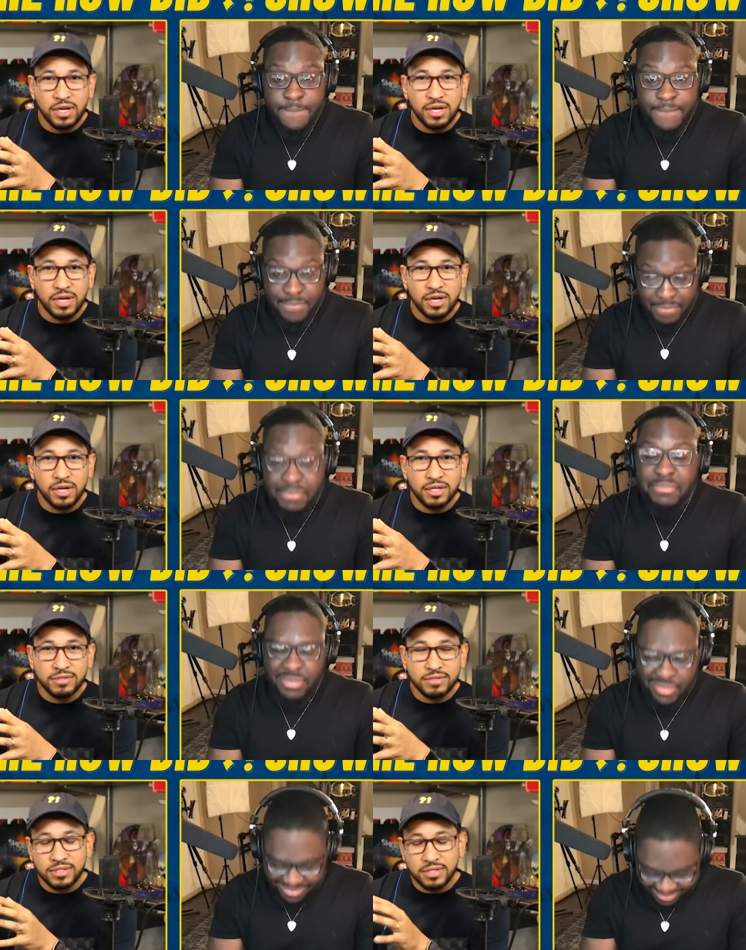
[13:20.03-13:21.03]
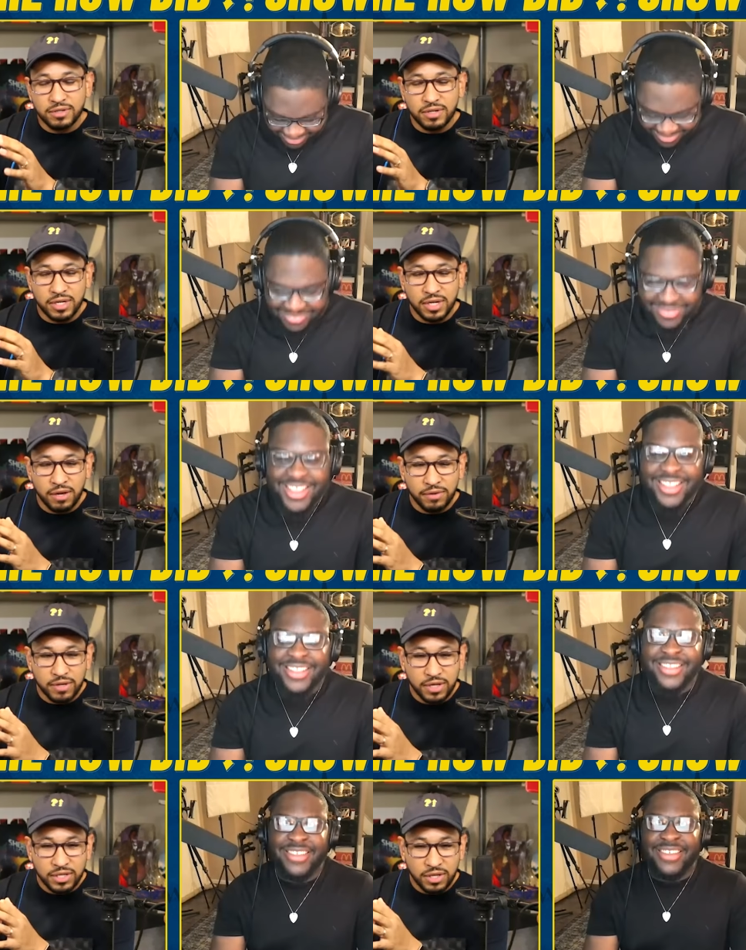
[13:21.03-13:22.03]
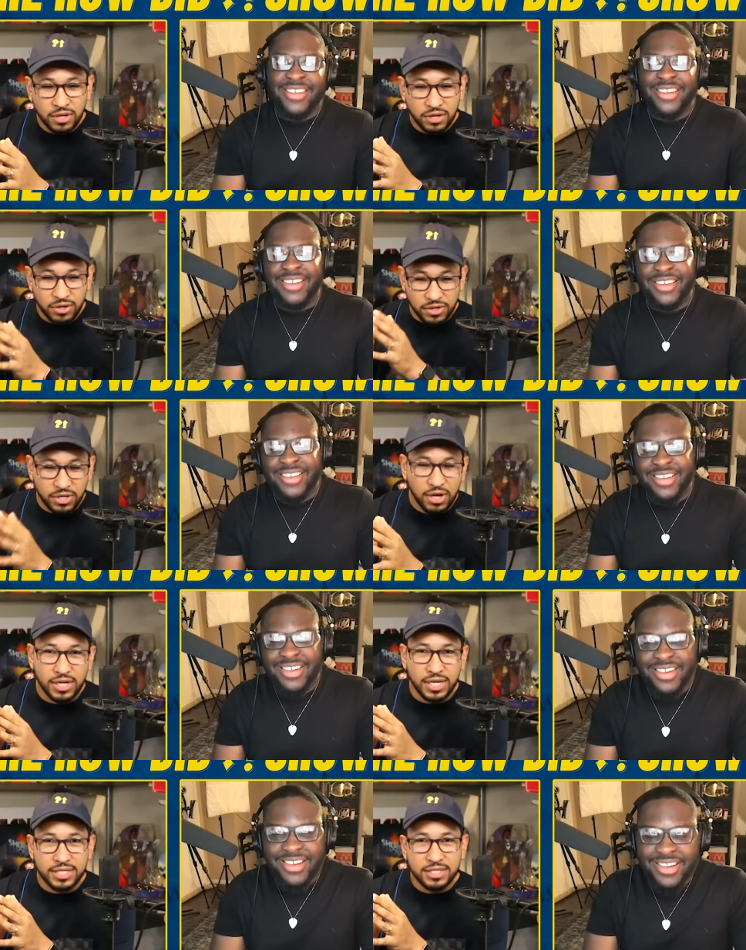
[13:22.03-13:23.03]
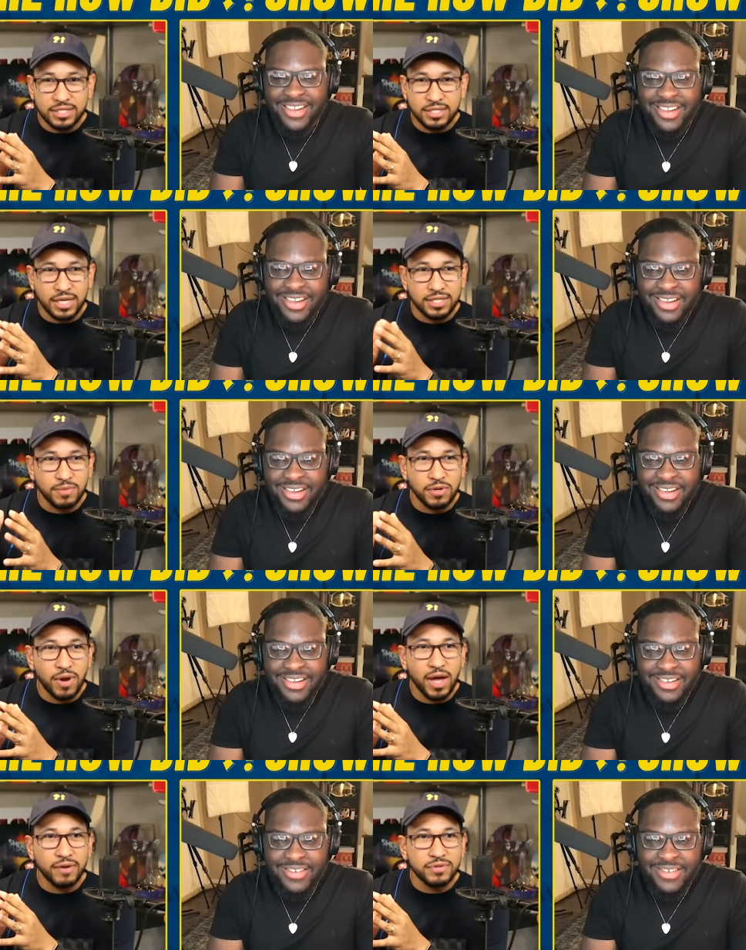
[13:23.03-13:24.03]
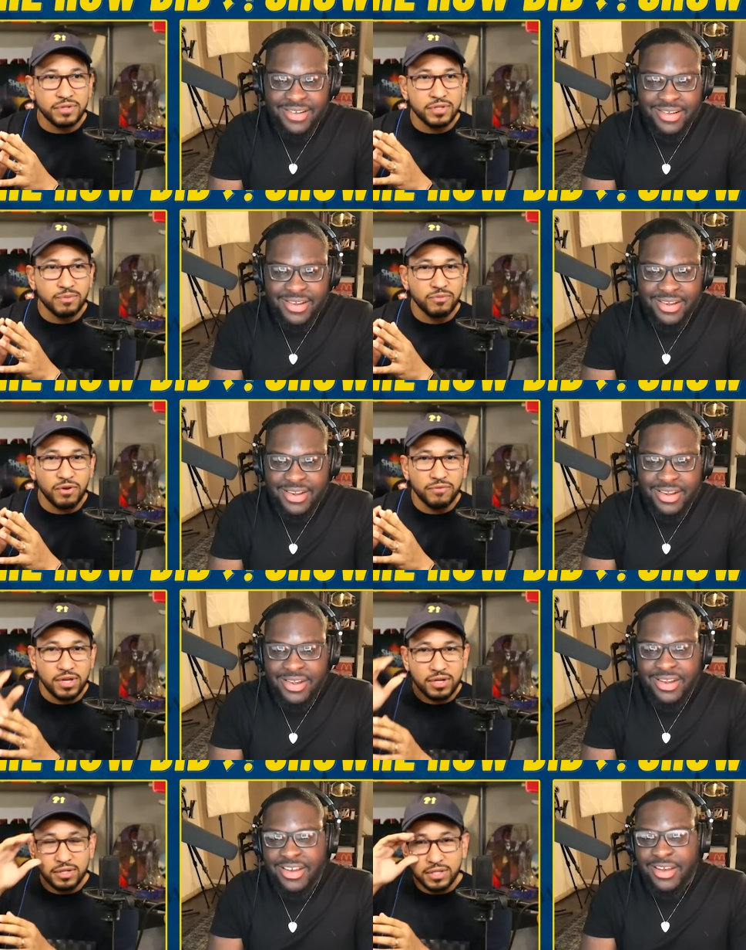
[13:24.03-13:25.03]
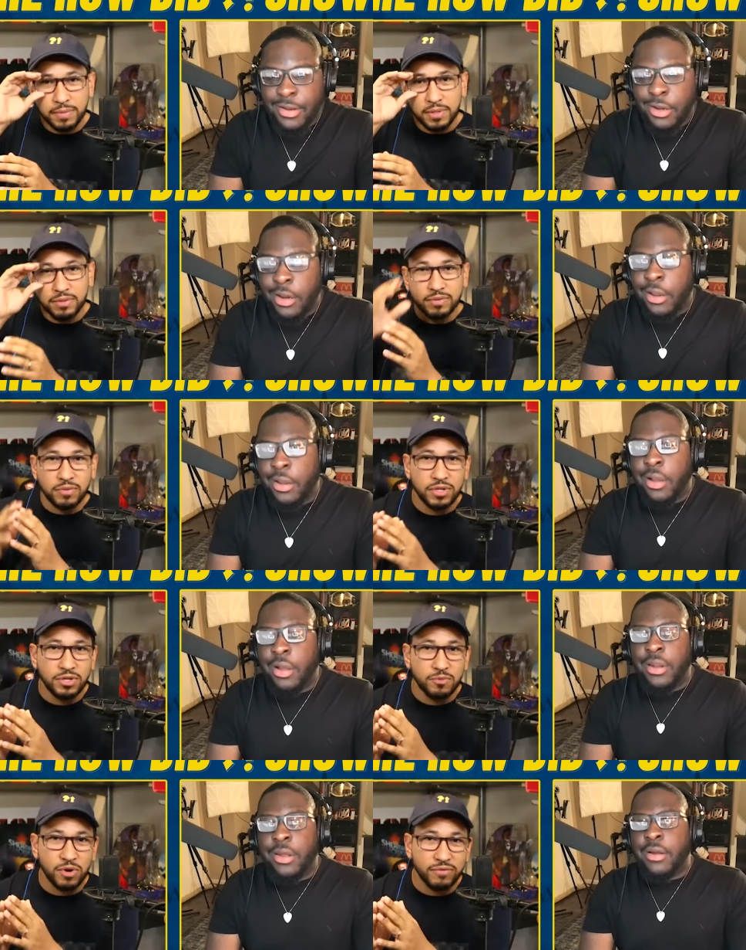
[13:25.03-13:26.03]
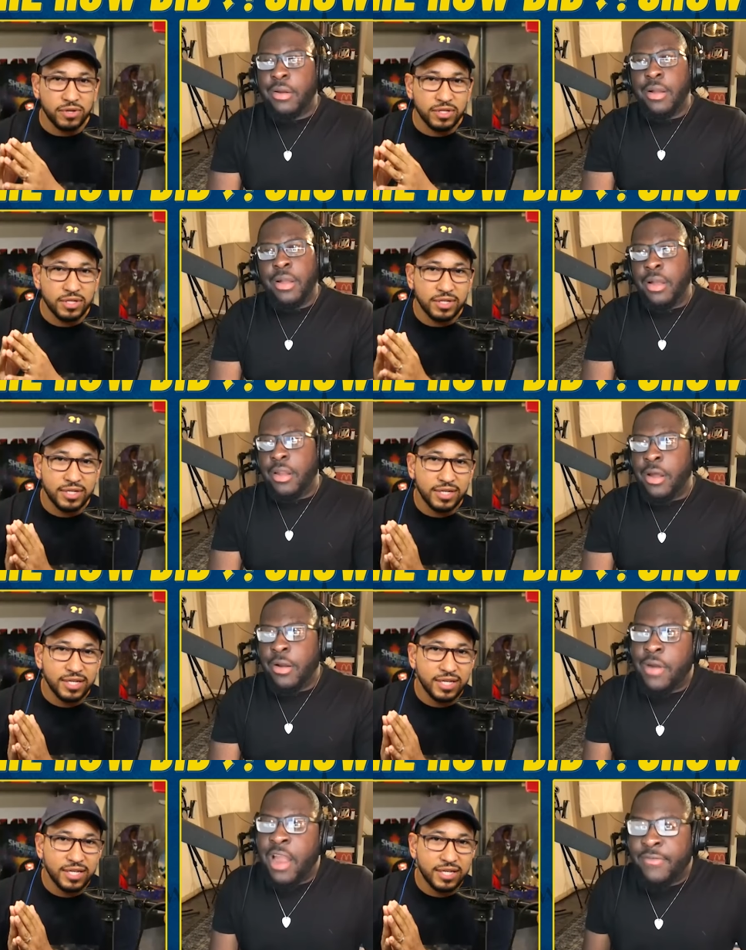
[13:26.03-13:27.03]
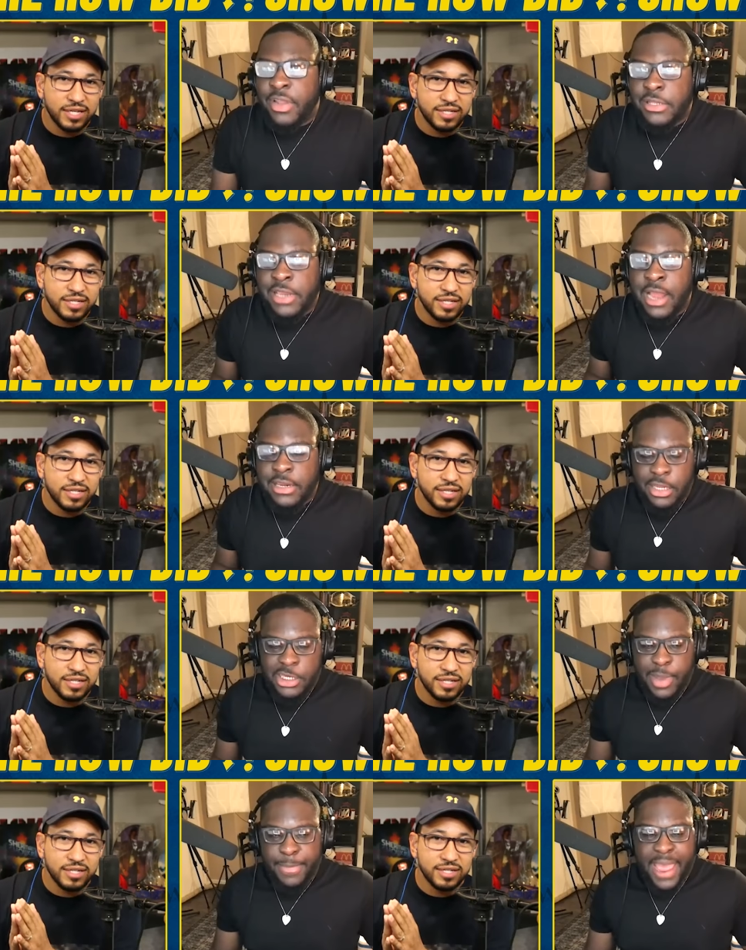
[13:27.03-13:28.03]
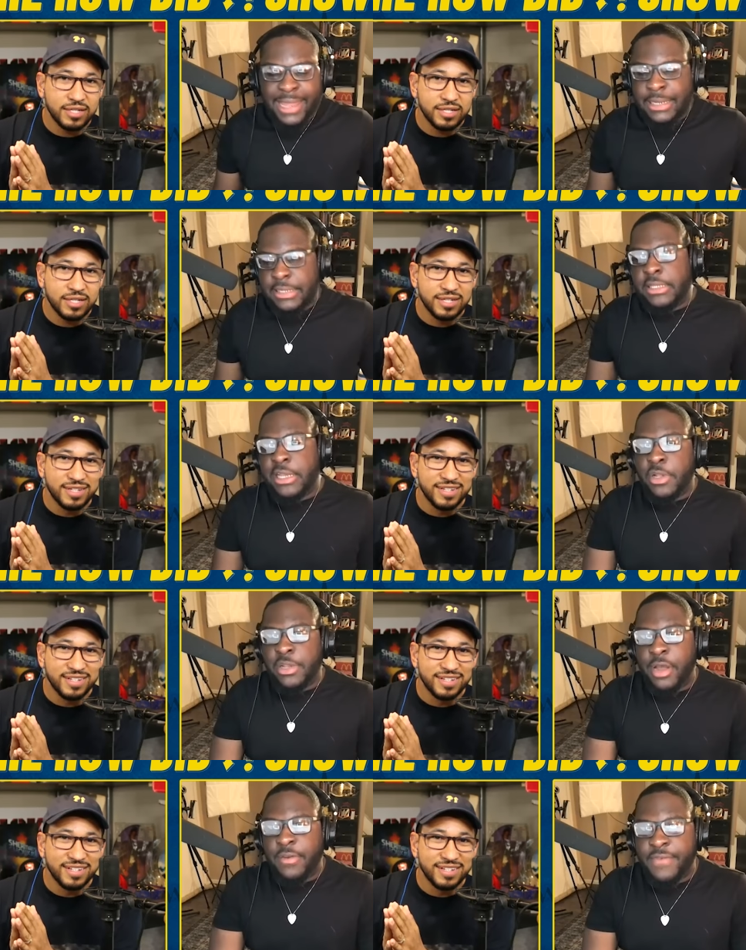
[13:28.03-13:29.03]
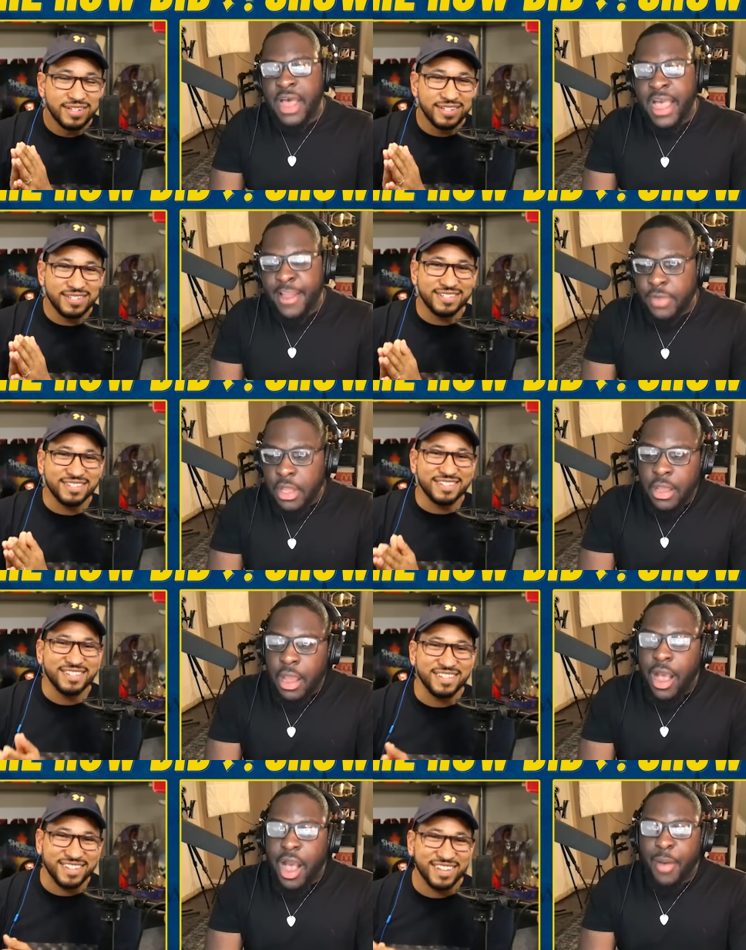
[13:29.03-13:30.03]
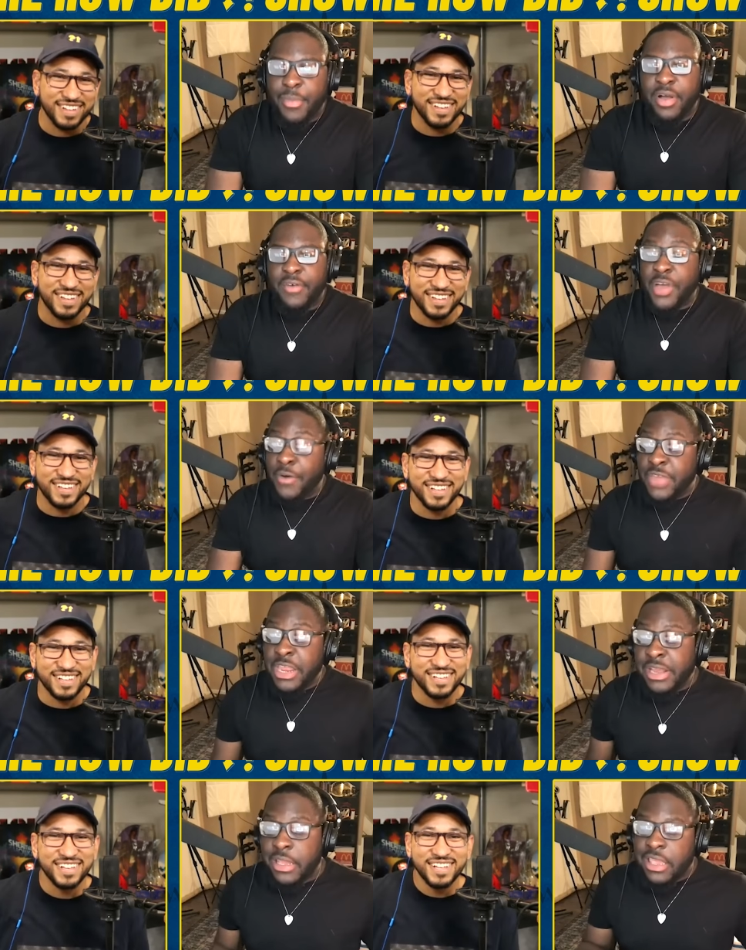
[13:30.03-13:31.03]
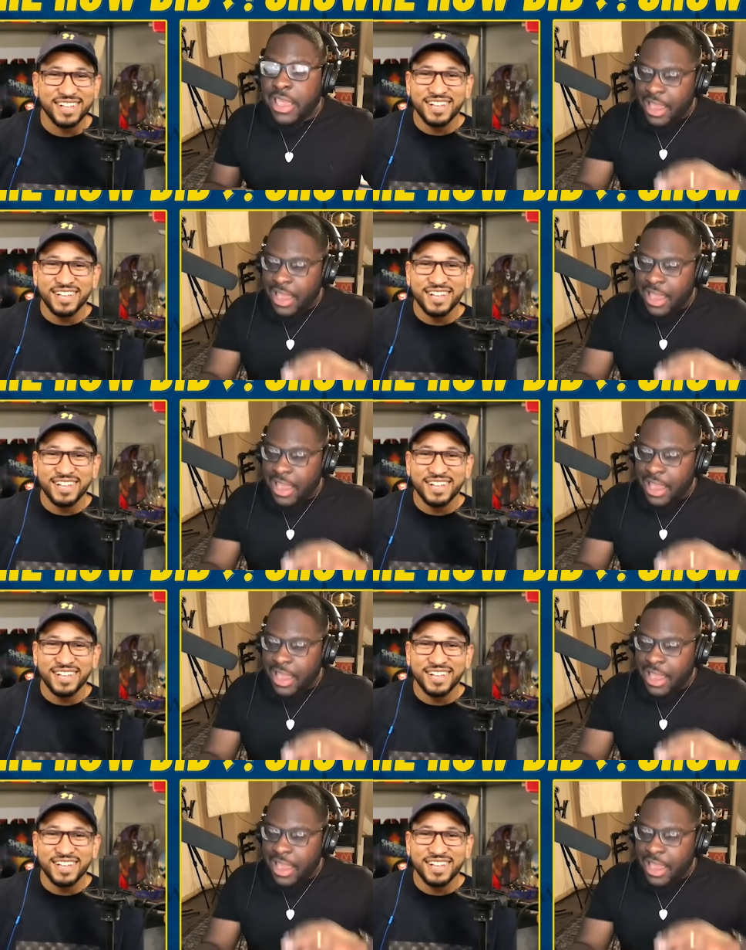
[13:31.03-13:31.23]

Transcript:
Speaker 1: uh, you know, unhealthiness? Or are you talking like like some Kraft or some Velveeta or something? What
Speaker 2: is your oh, no, preference? Uh, Kraft has not touched my palate since I was about five. Um, Velveeta can